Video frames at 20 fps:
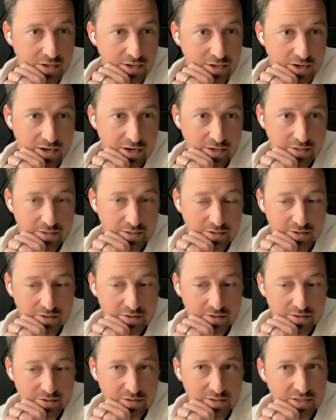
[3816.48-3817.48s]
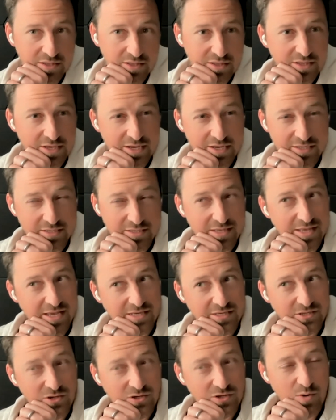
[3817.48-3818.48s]
And the things
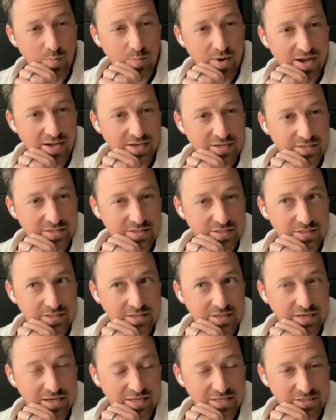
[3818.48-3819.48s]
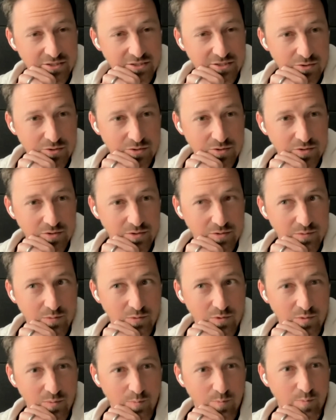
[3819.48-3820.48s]
that Studio Pass gets you,
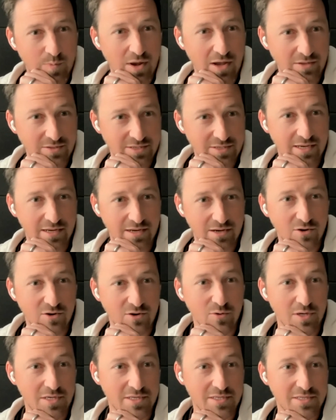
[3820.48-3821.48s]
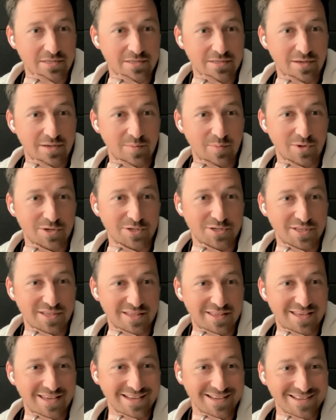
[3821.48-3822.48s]
we're about to increase a bunch of the
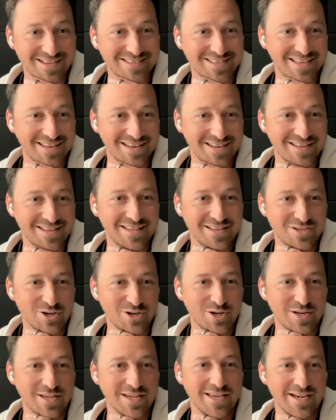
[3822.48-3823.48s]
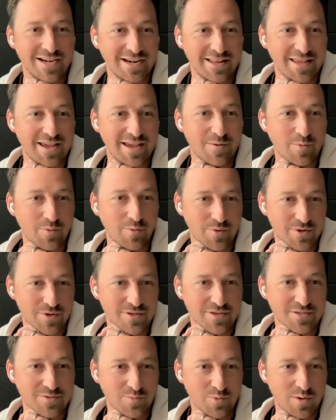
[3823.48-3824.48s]
things that you're going to get out of that when we do
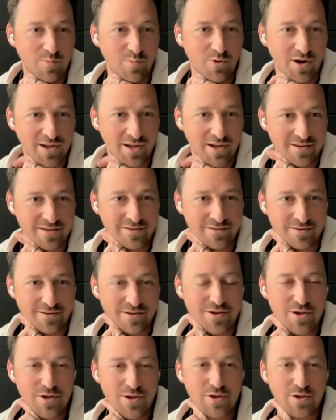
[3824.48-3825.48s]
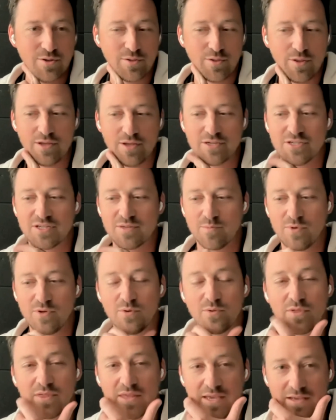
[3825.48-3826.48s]
this rebrand and launch some
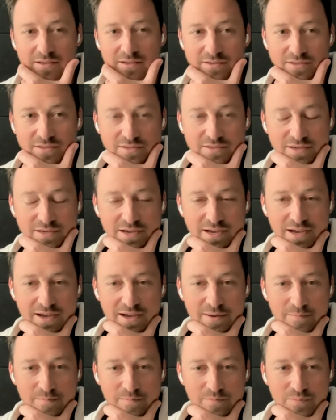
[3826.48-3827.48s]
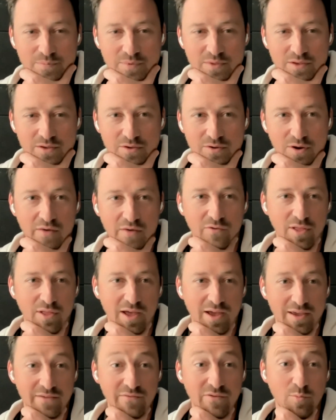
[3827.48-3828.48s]
new things. You'll
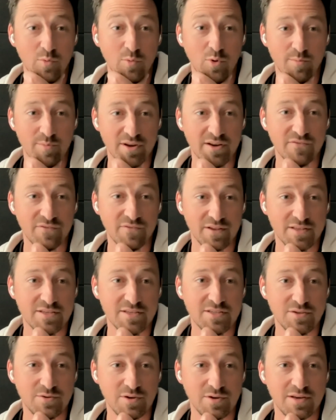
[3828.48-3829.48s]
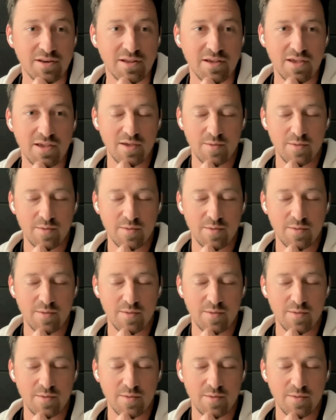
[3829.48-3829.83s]
have even more benefits to it.